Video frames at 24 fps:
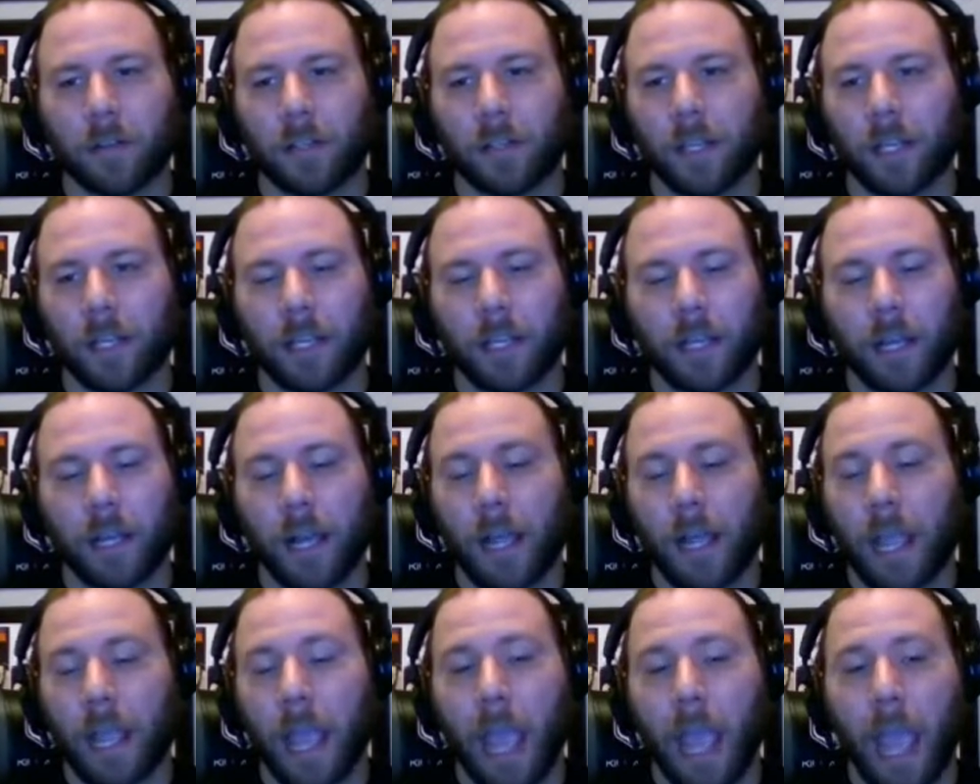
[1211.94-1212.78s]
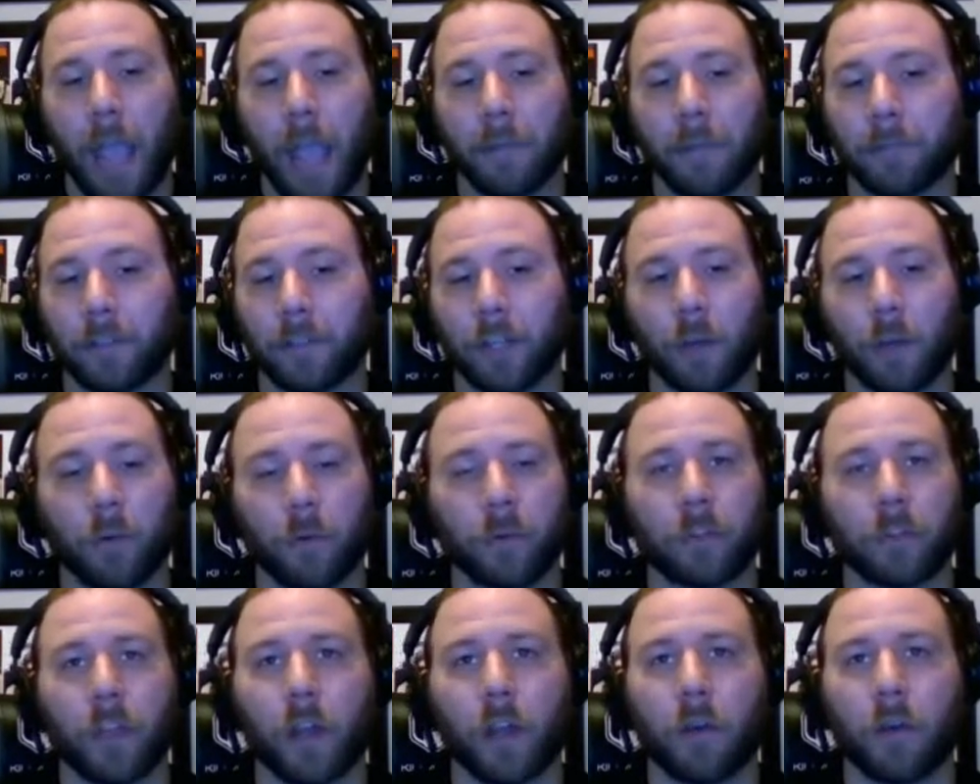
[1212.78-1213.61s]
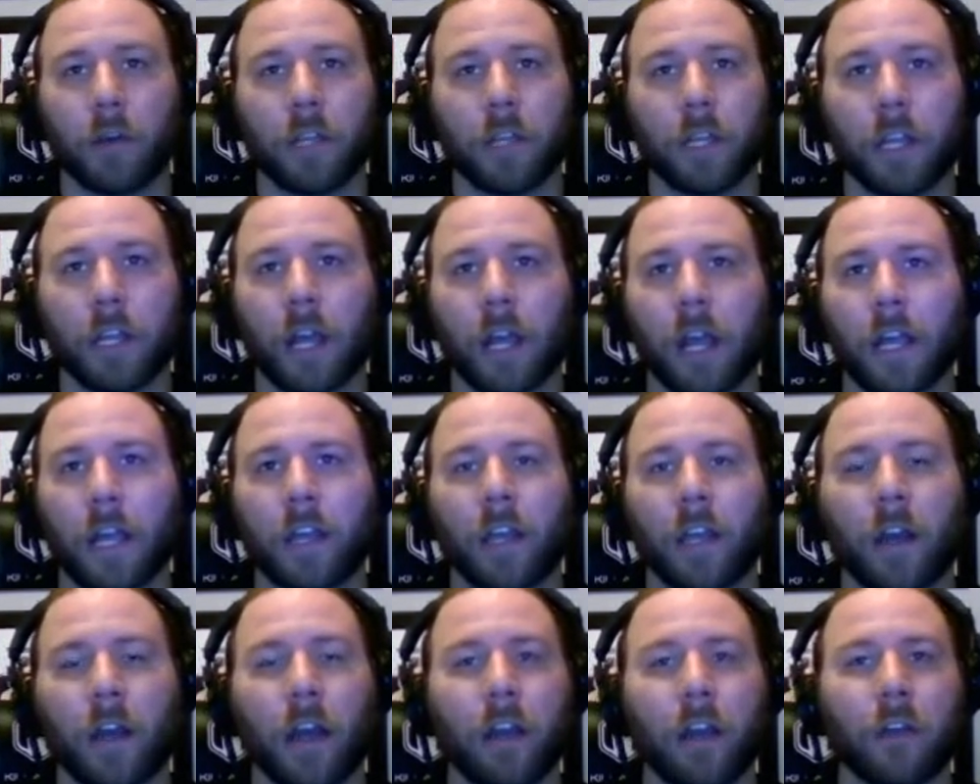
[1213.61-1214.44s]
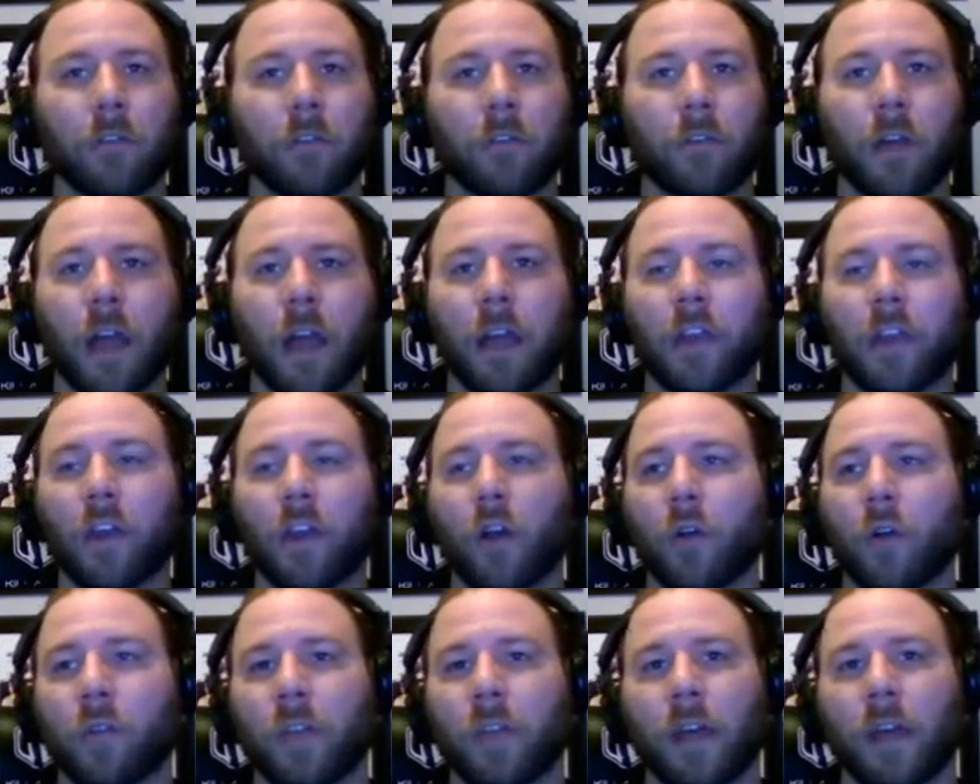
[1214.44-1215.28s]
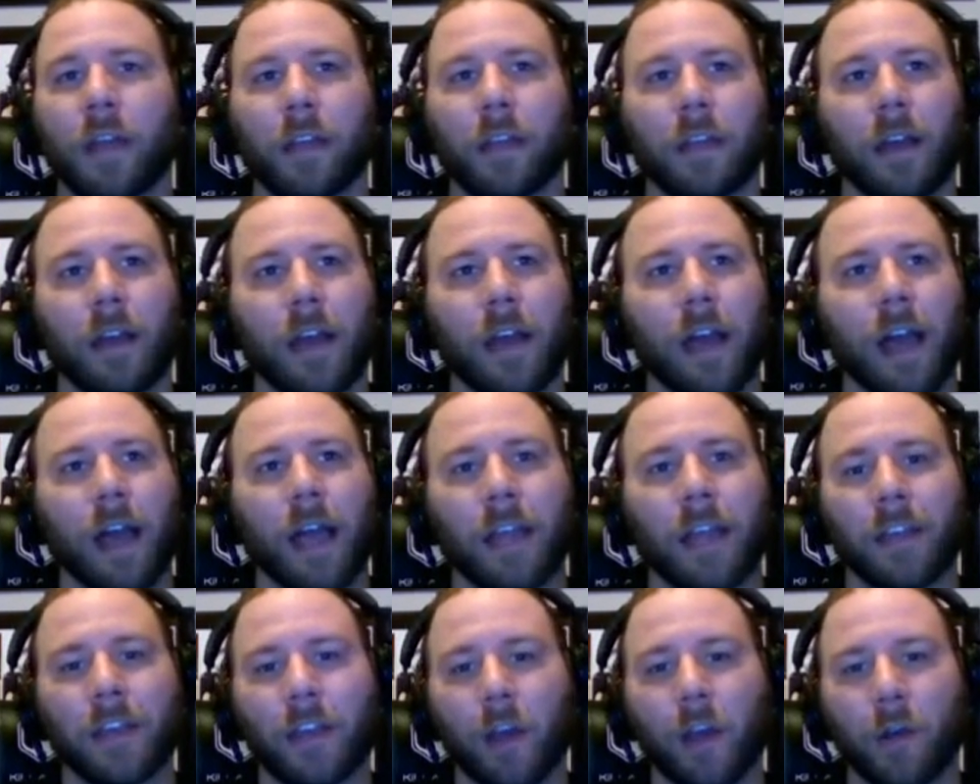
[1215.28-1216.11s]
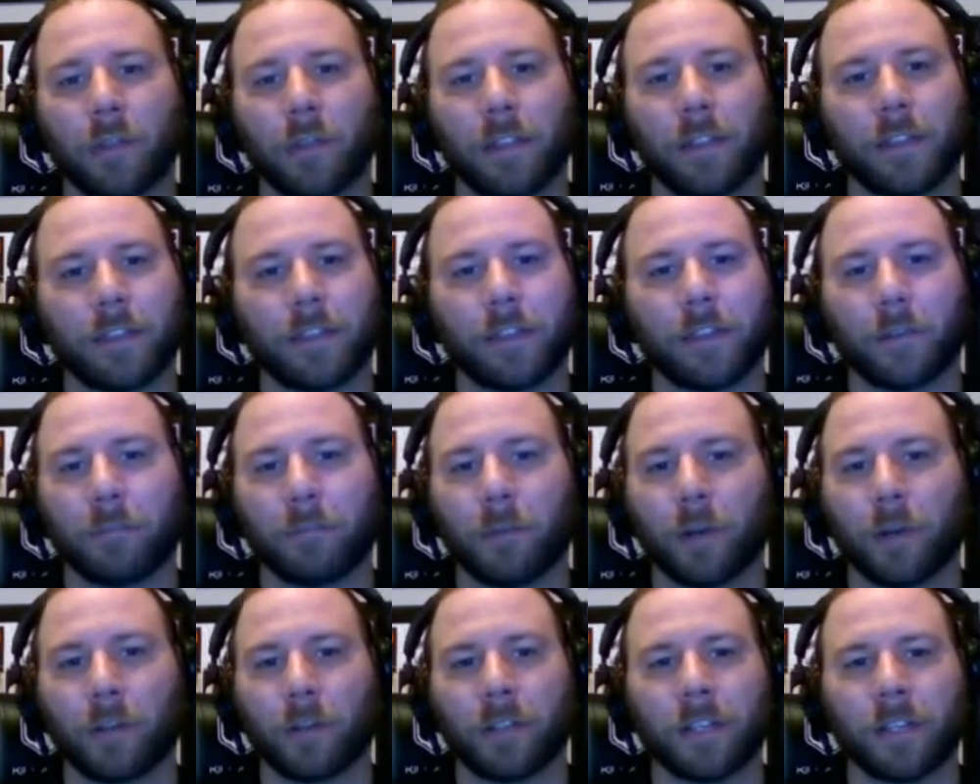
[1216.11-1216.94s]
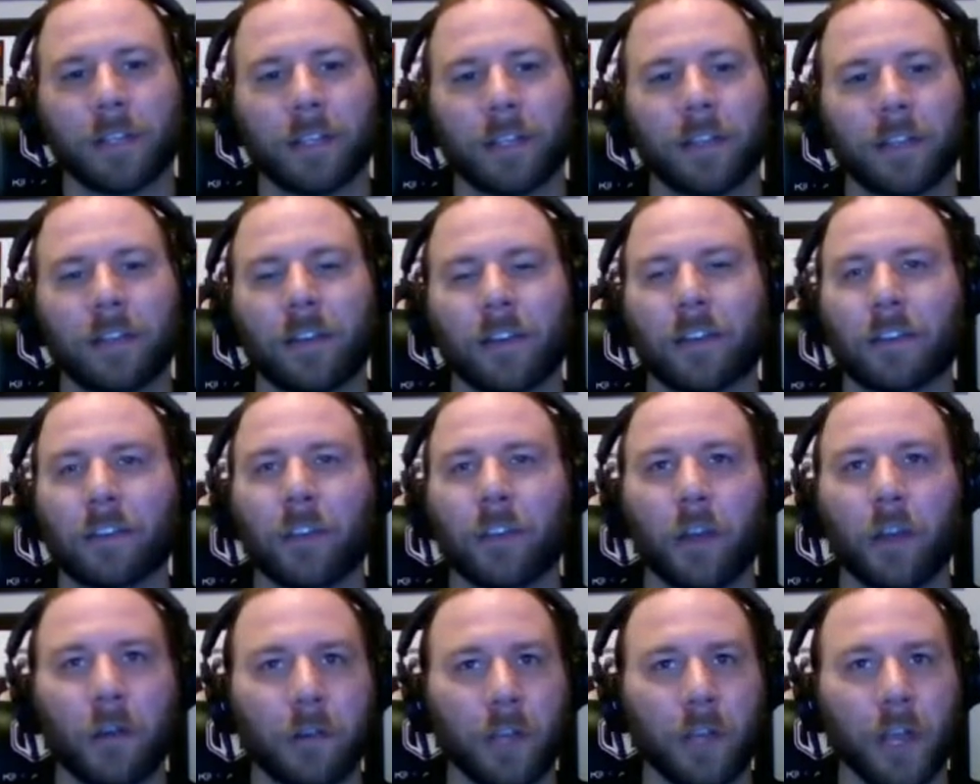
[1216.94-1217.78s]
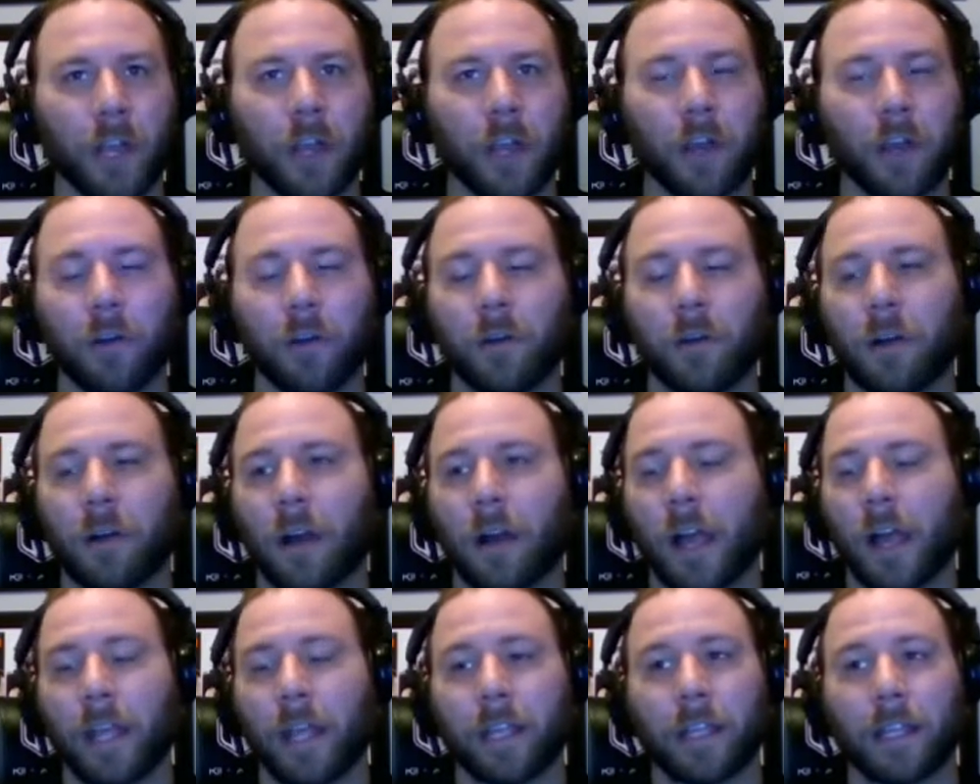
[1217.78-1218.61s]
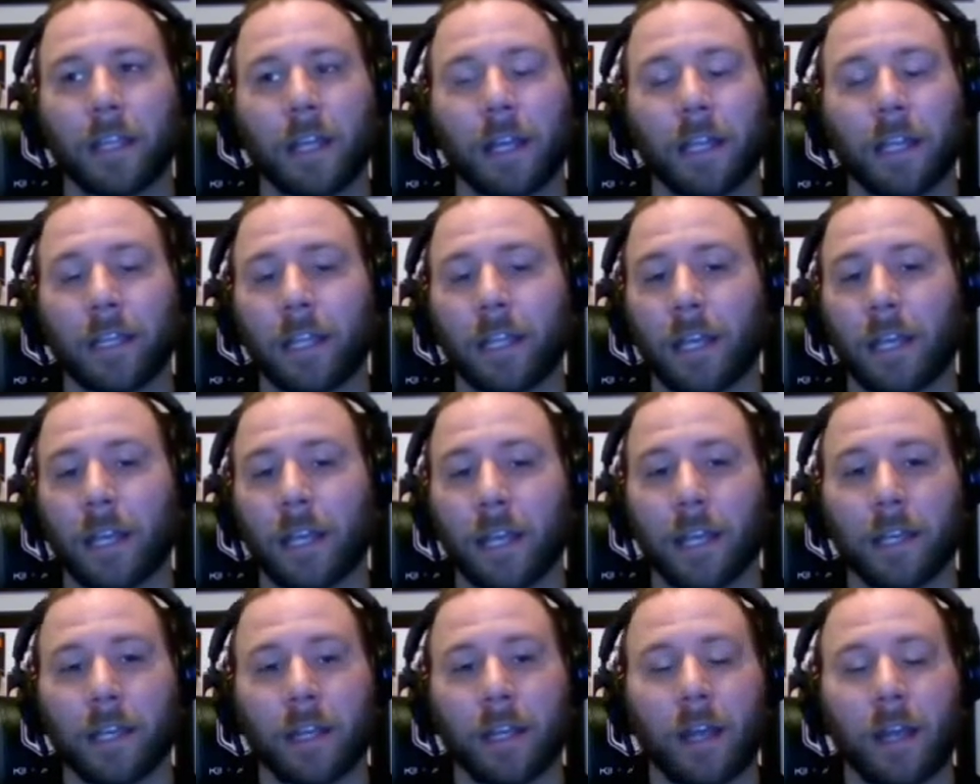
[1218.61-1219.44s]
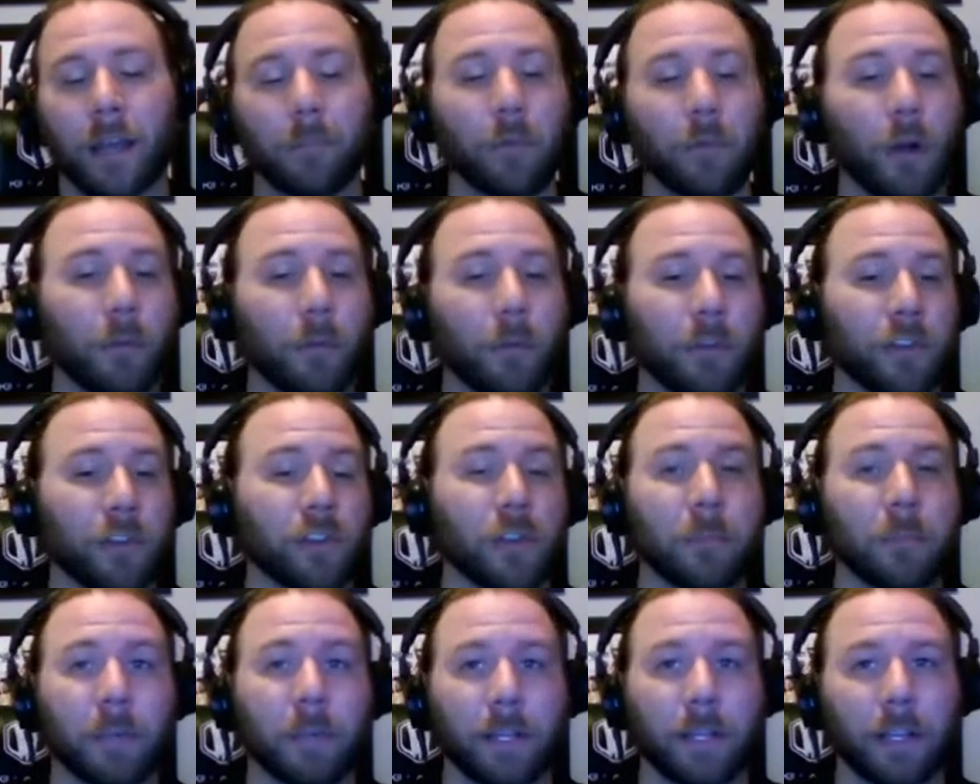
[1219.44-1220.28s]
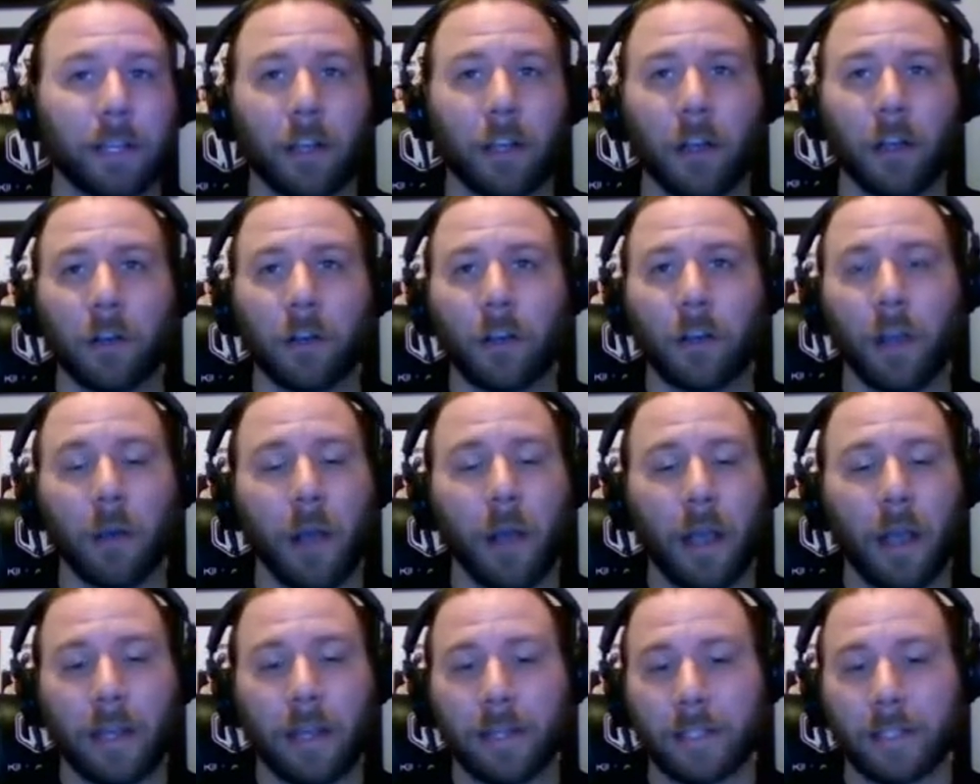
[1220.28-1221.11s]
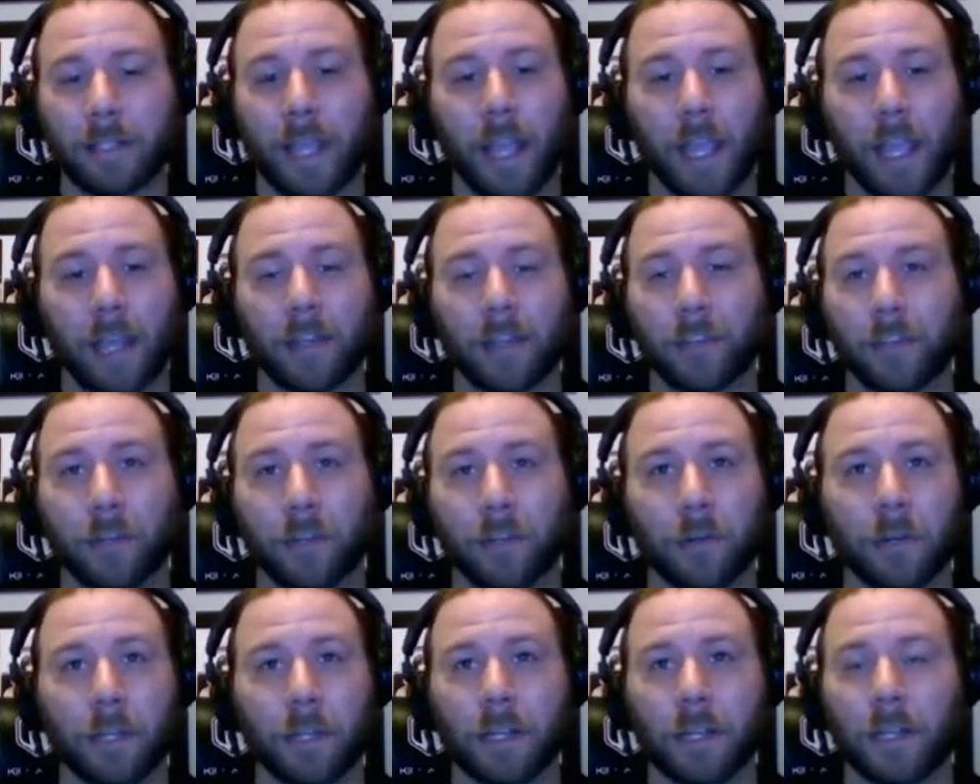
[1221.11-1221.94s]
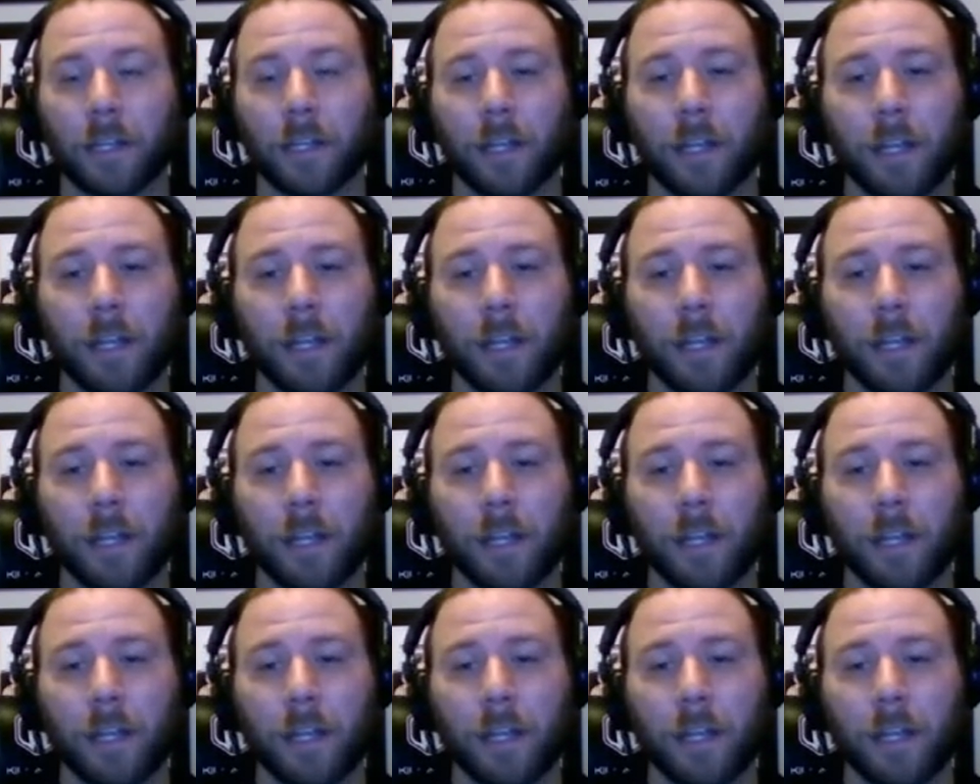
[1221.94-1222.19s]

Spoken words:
like, I have to go with Cody. I know that they're building Ogogo. I get it. I probably should pick Ogogo. I just can't do it.